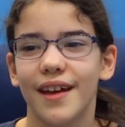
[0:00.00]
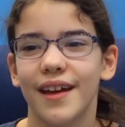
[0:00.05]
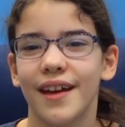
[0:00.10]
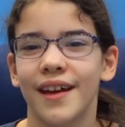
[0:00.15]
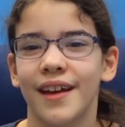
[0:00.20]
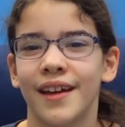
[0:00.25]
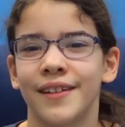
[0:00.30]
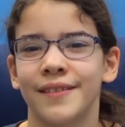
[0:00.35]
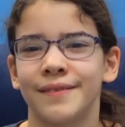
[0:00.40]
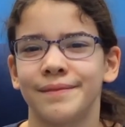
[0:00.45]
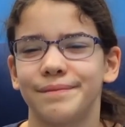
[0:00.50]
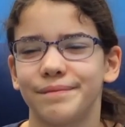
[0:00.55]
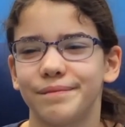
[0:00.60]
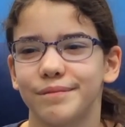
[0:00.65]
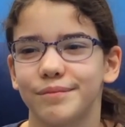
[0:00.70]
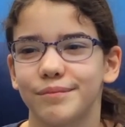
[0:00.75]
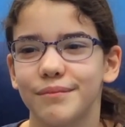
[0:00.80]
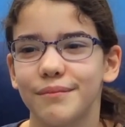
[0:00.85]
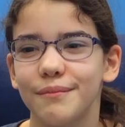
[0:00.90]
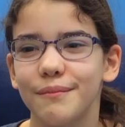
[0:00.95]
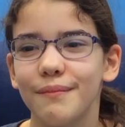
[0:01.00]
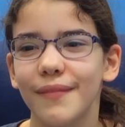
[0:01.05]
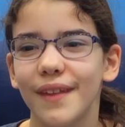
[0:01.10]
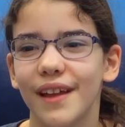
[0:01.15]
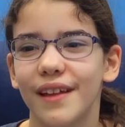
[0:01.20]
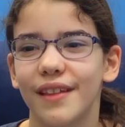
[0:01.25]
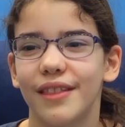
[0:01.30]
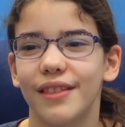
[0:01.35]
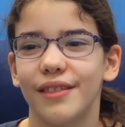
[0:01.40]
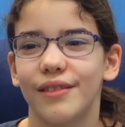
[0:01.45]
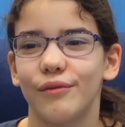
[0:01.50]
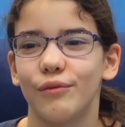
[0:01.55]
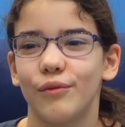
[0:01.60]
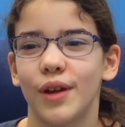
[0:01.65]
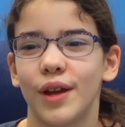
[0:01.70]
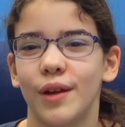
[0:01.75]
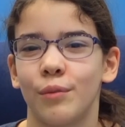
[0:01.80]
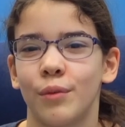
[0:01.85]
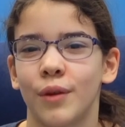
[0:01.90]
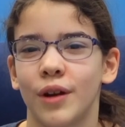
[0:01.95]
and
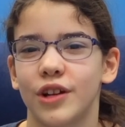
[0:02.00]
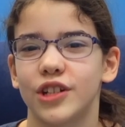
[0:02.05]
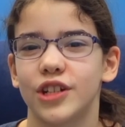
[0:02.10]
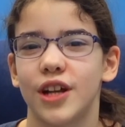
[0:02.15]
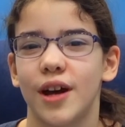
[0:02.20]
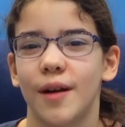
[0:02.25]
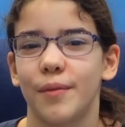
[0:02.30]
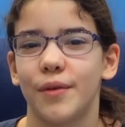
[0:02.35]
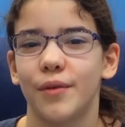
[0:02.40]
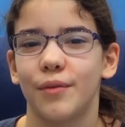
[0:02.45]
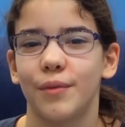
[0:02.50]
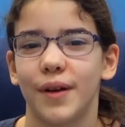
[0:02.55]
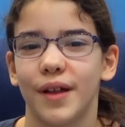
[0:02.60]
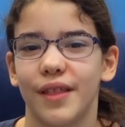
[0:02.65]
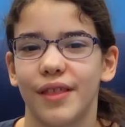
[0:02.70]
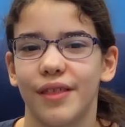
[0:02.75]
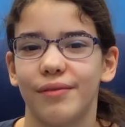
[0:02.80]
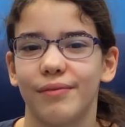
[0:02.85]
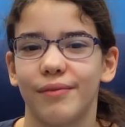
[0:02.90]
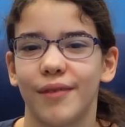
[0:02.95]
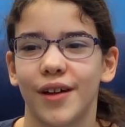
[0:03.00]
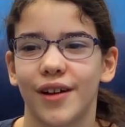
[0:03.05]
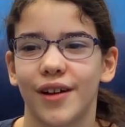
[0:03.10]
we workshopped with the